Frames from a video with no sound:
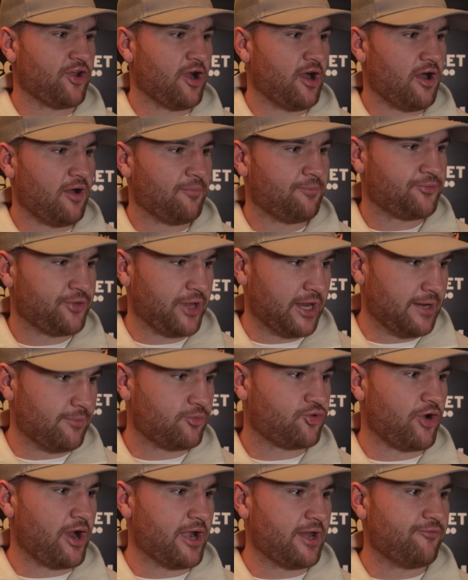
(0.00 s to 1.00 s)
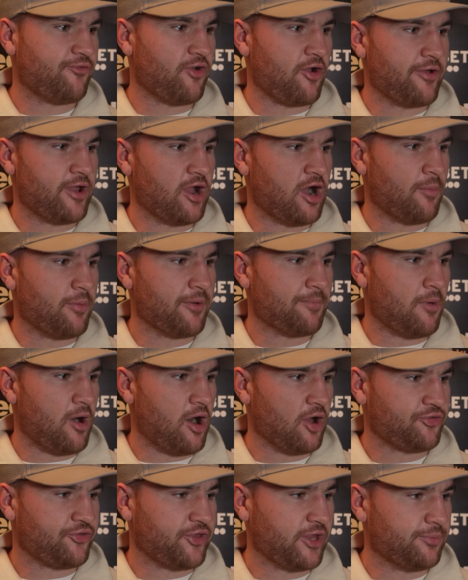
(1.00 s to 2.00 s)
I've seen him training very hard with
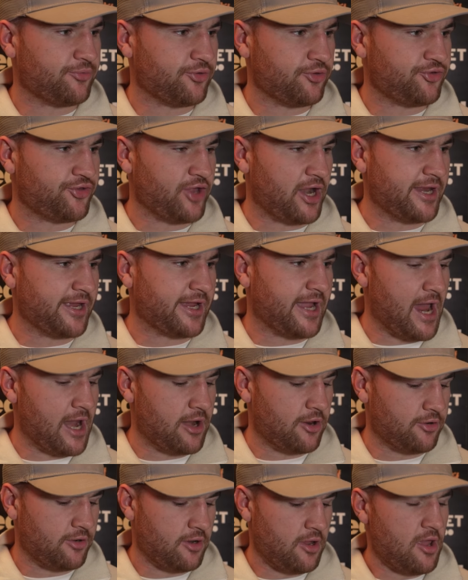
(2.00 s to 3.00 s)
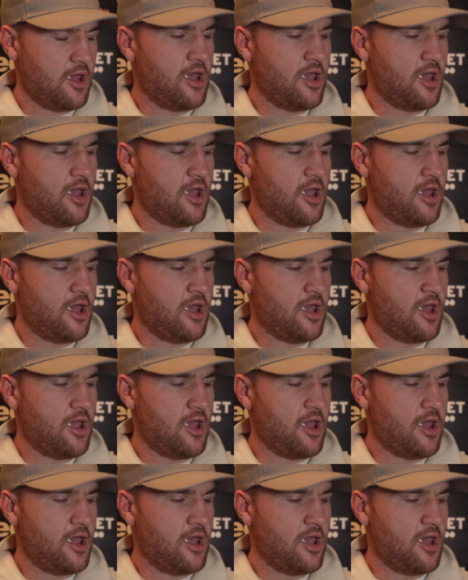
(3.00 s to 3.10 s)
Mark Tibbs and Sonny Cannon,